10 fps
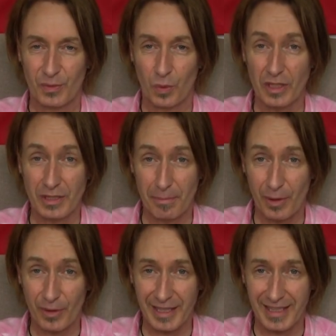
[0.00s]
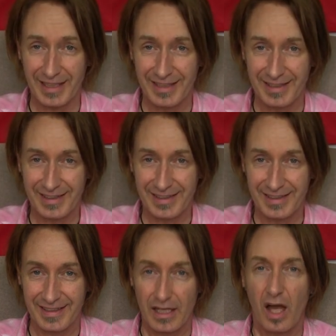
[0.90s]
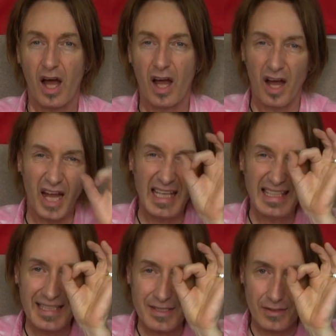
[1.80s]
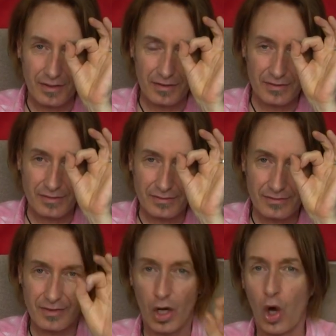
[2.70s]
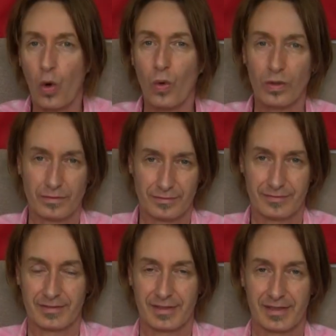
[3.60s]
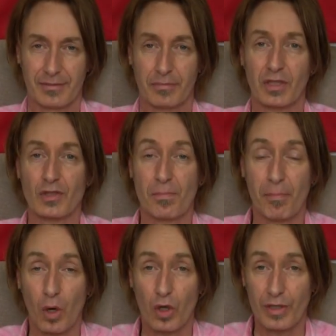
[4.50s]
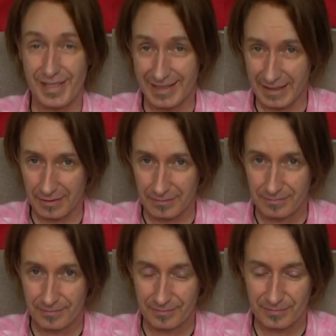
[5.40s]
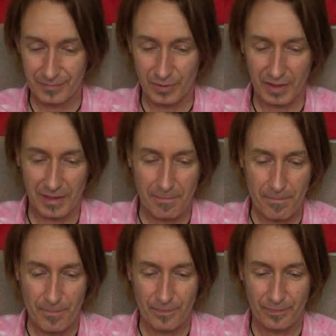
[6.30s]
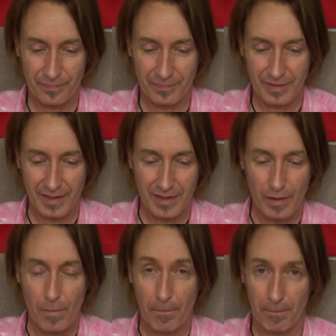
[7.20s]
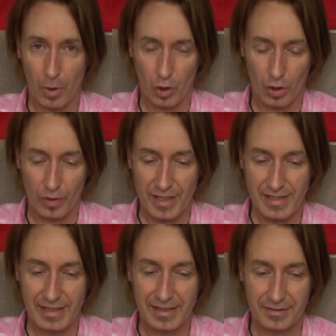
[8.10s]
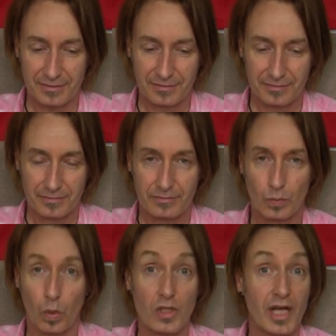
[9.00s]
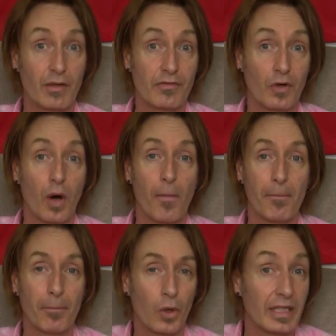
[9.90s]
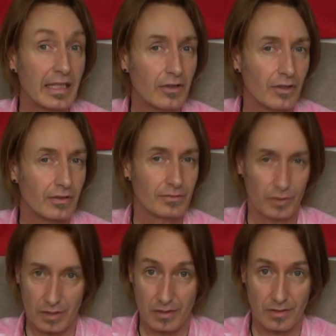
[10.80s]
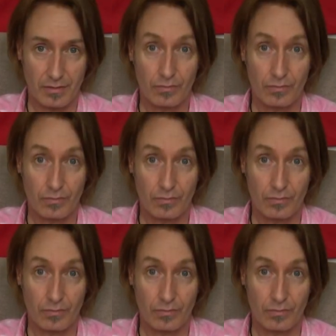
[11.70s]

What are you poking? A little O. Because poco is little. Okay? Poco is little. Watch out for poquito, which is